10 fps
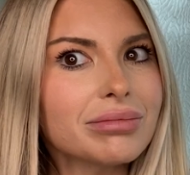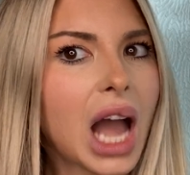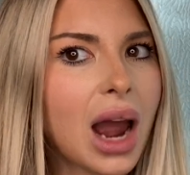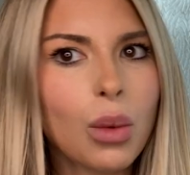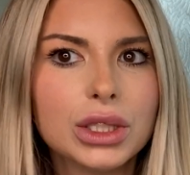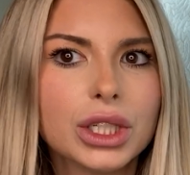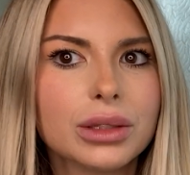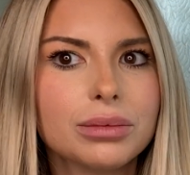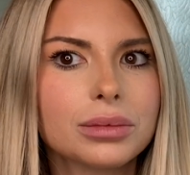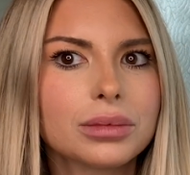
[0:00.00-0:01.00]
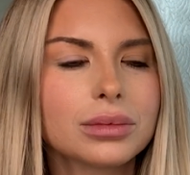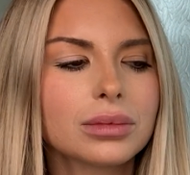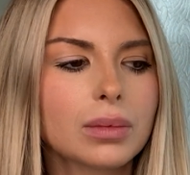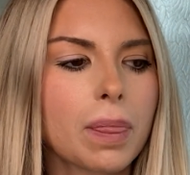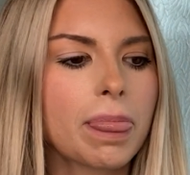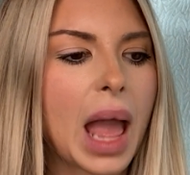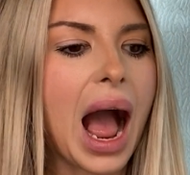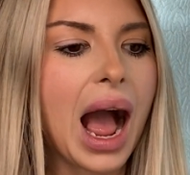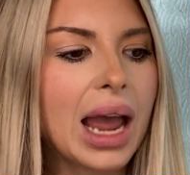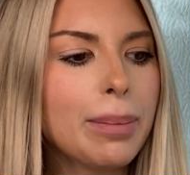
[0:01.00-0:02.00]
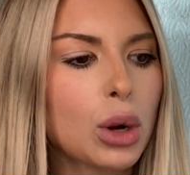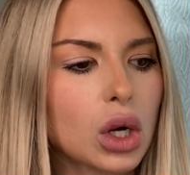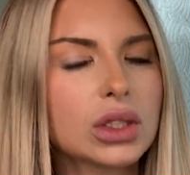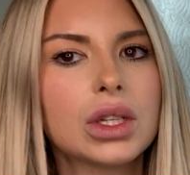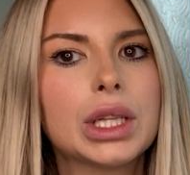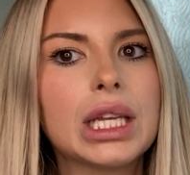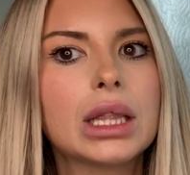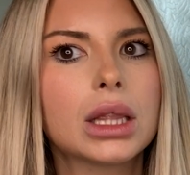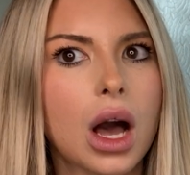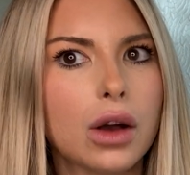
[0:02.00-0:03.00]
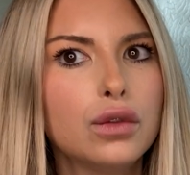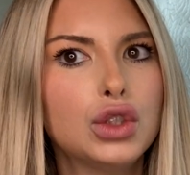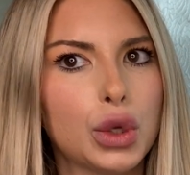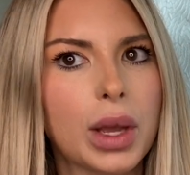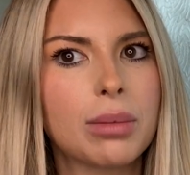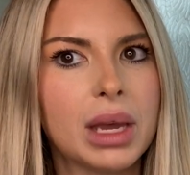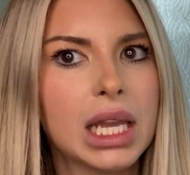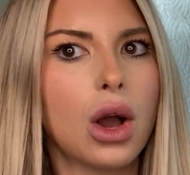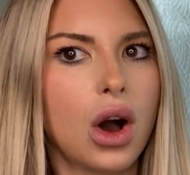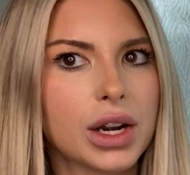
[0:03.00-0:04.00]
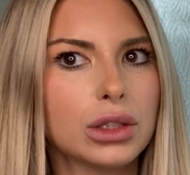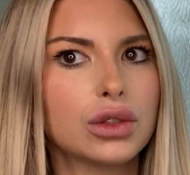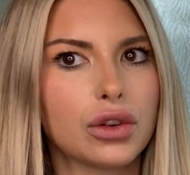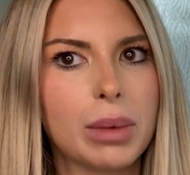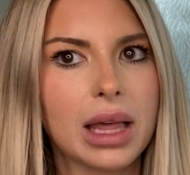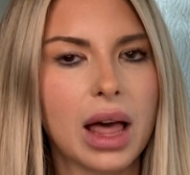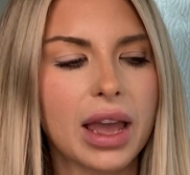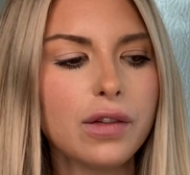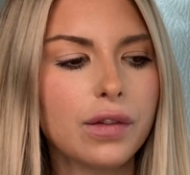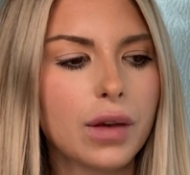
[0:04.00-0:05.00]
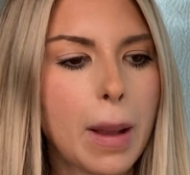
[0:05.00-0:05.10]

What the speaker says: I wonder. I personally love doing mini audits for my life.